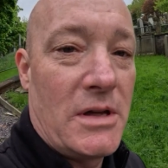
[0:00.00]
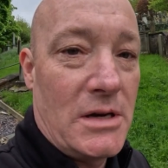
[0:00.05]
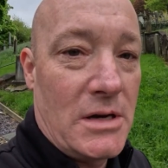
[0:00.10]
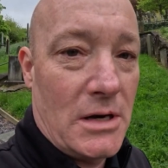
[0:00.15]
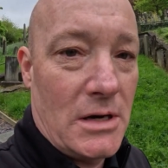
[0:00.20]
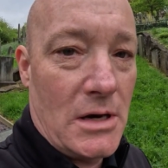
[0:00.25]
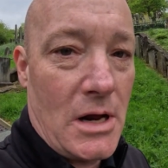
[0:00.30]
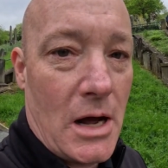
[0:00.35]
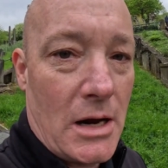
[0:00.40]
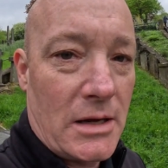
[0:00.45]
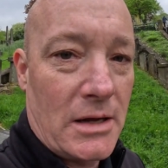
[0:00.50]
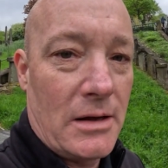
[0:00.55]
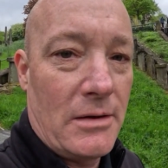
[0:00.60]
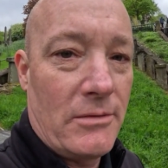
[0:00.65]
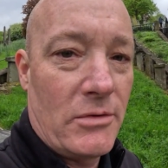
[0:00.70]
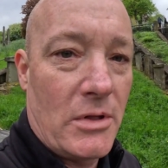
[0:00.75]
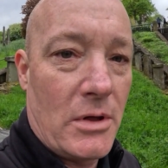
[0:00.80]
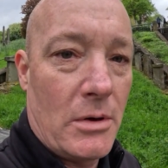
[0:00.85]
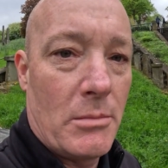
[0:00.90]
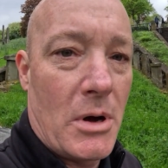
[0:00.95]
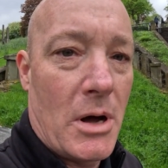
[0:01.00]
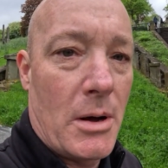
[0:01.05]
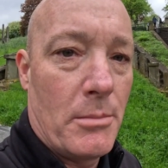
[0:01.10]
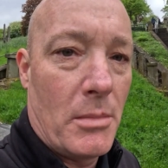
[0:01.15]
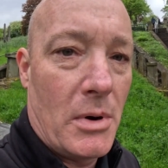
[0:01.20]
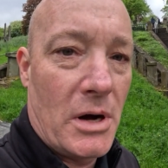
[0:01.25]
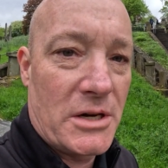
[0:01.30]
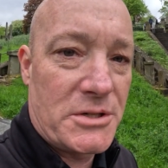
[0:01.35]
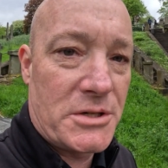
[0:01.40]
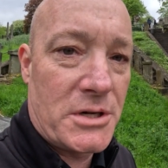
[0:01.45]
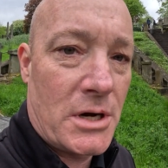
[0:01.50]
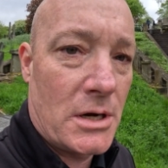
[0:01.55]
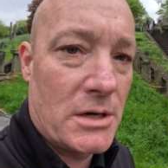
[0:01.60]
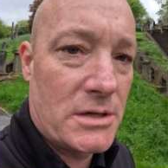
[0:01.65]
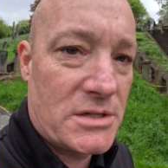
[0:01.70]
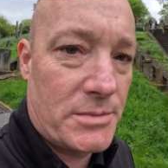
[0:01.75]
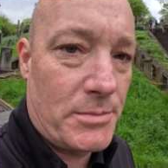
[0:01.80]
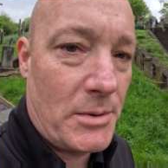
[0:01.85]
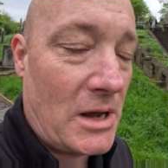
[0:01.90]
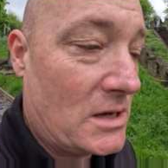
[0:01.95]
did not give them much
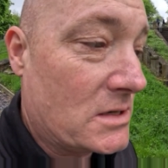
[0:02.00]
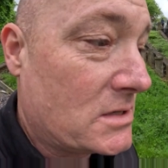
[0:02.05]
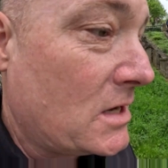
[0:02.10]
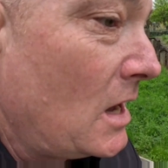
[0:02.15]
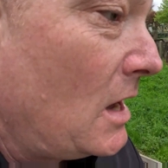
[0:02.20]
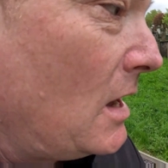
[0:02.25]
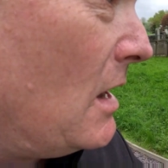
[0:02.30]
space.